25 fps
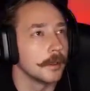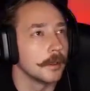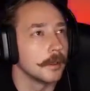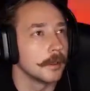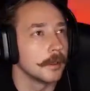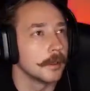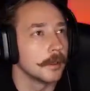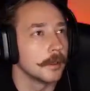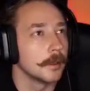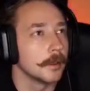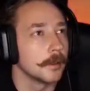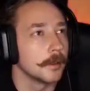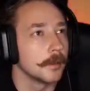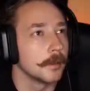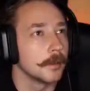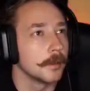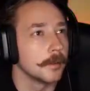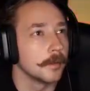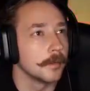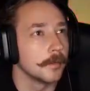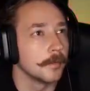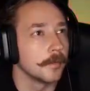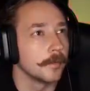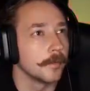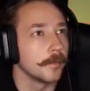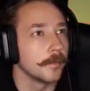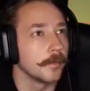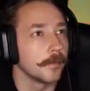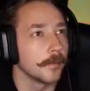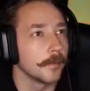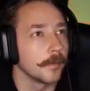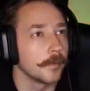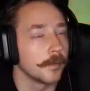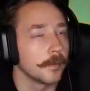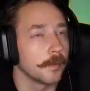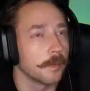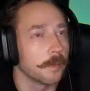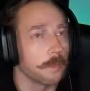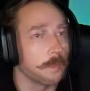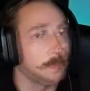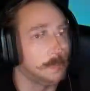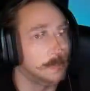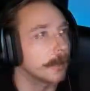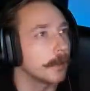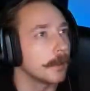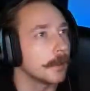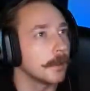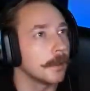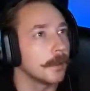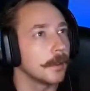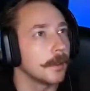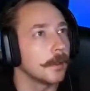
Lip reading: Nobody speaks.